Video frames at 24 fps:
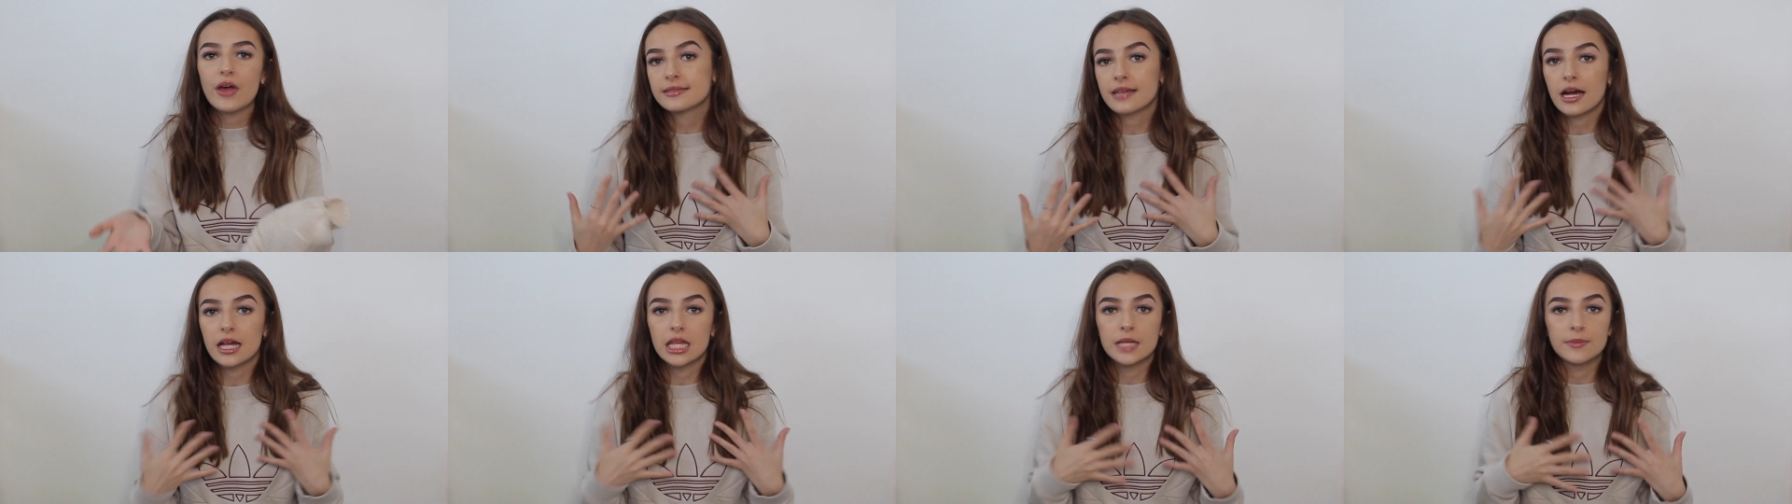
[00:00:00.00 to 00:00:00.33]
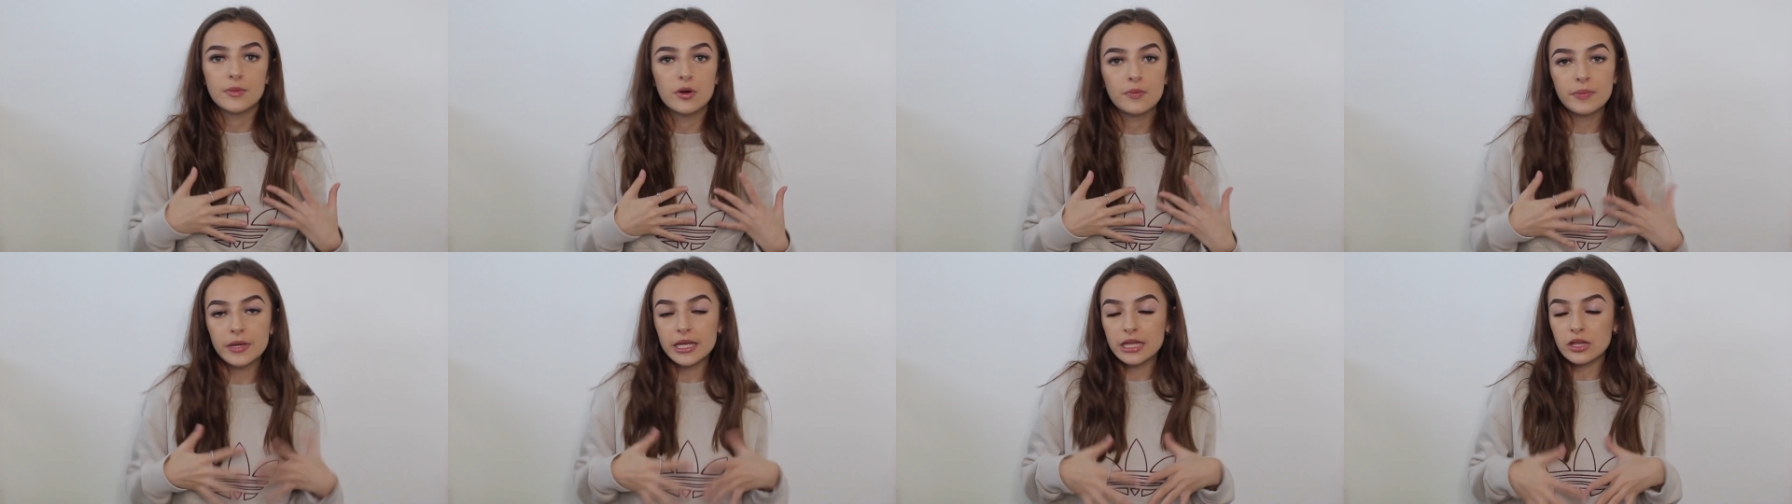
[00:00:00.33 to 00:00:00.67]
style
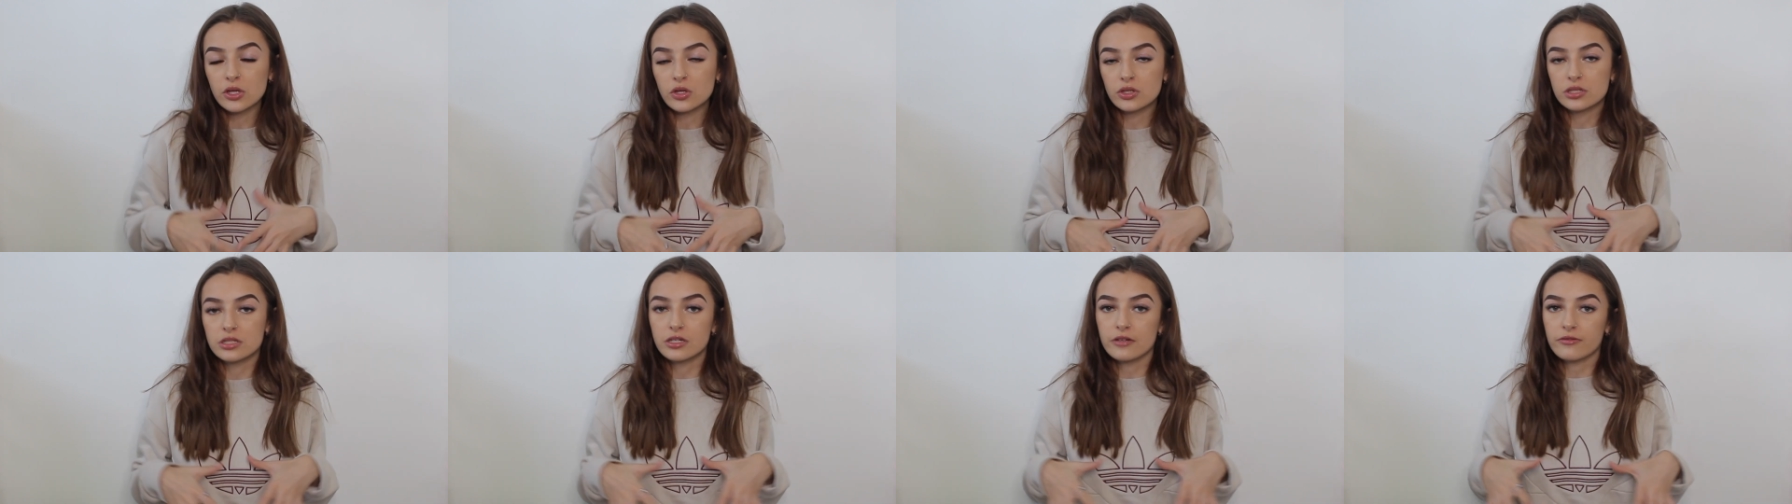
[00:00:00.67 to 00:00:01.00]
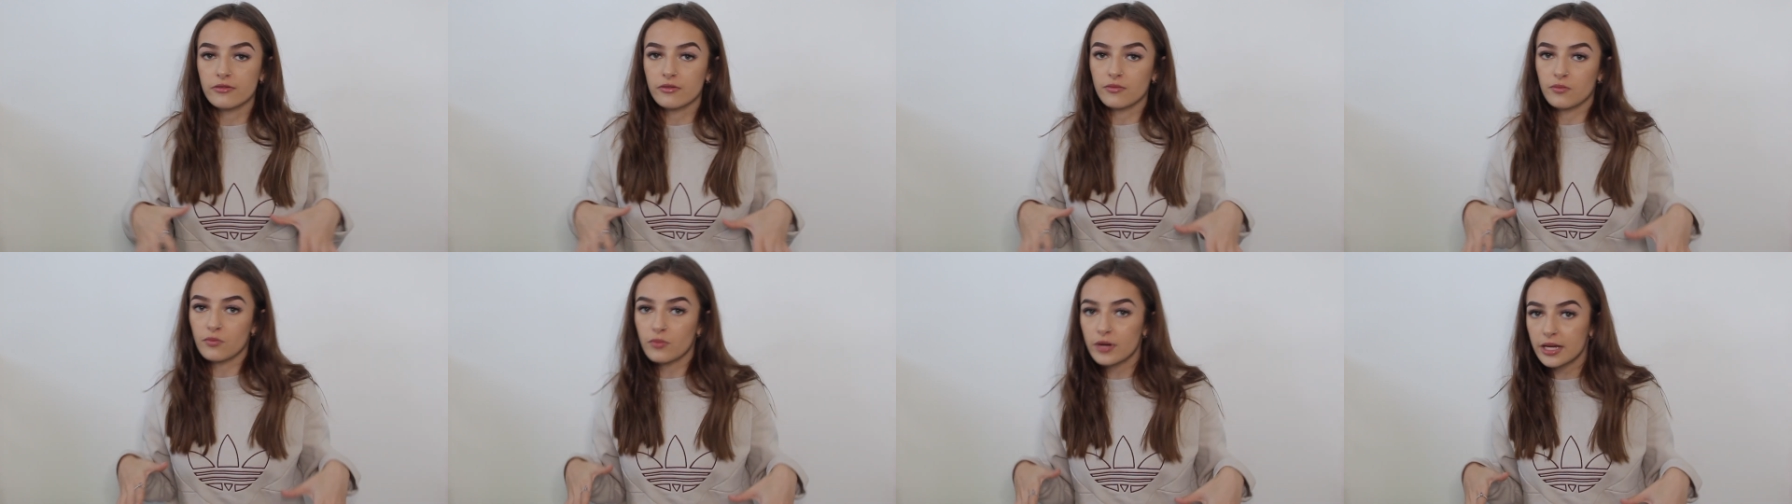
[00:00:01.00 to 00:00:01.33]
them up in loads of
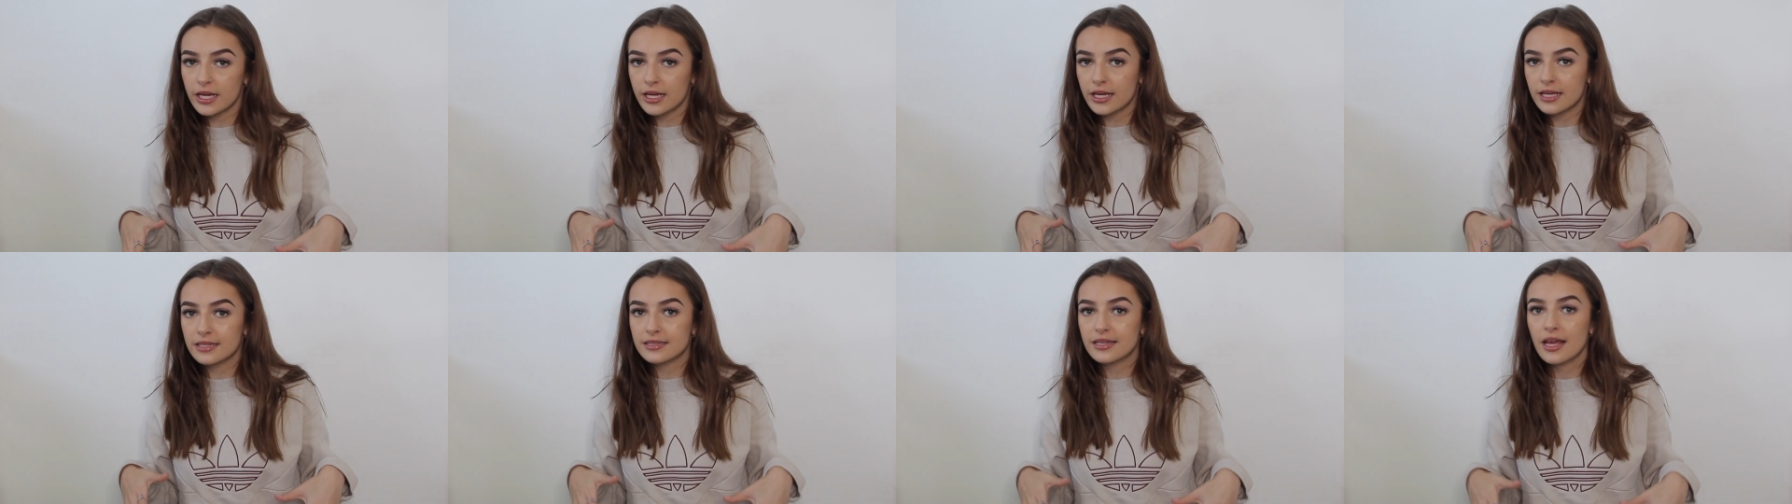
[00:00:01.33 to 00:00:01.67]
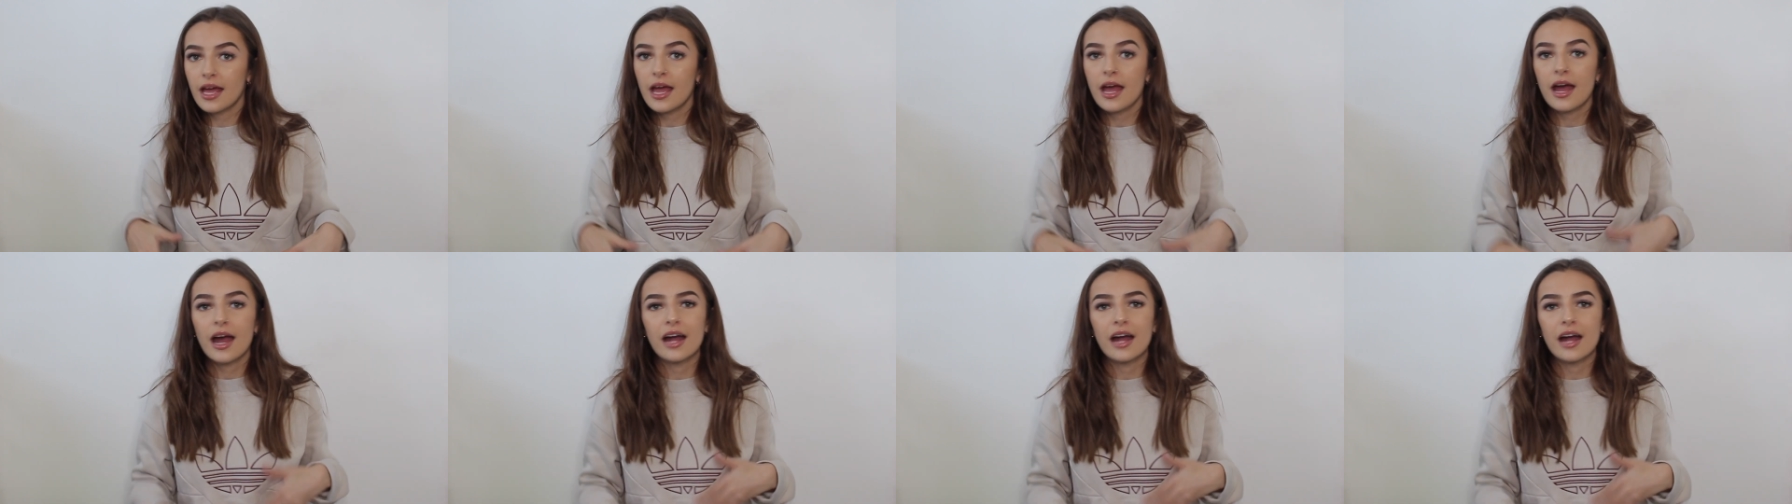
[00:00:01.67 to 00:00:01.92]
different ways,